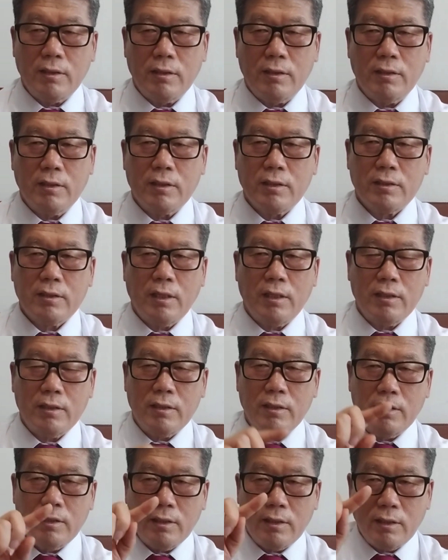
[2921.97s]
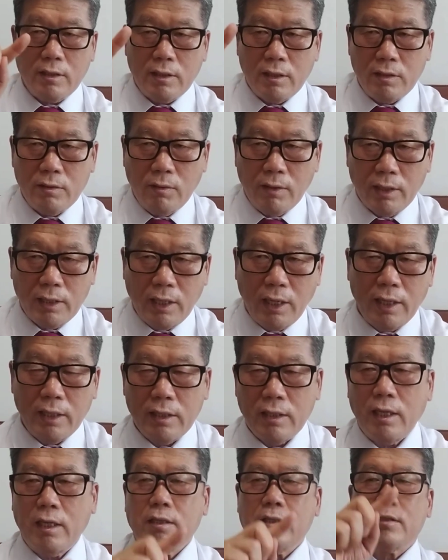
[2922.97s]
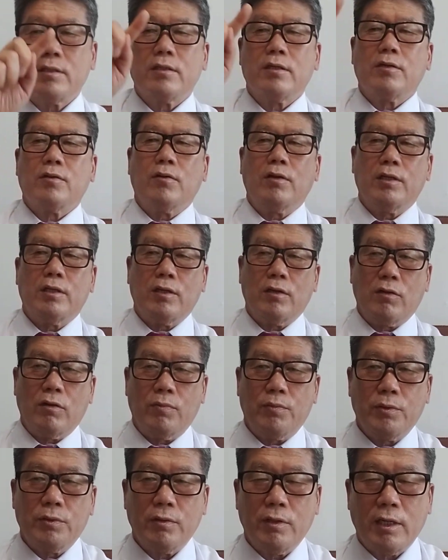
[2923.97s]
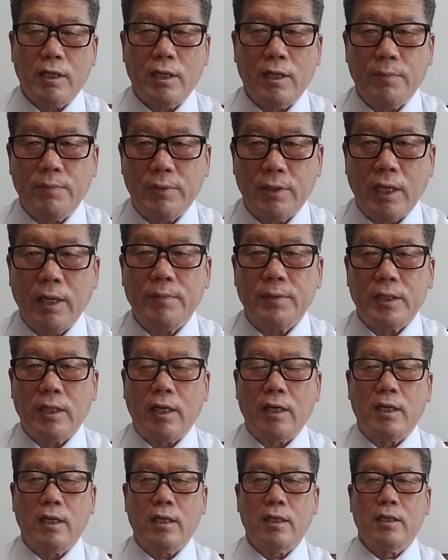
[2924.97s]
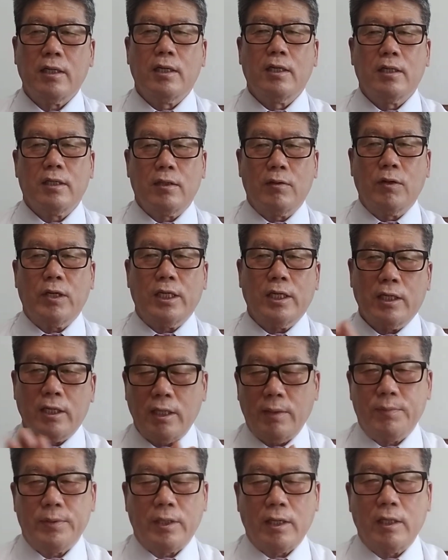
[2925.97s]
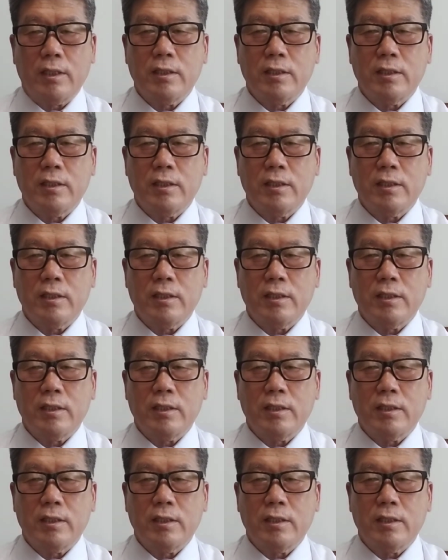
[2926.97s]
Understand? You cannot circulating of your capital, working capital.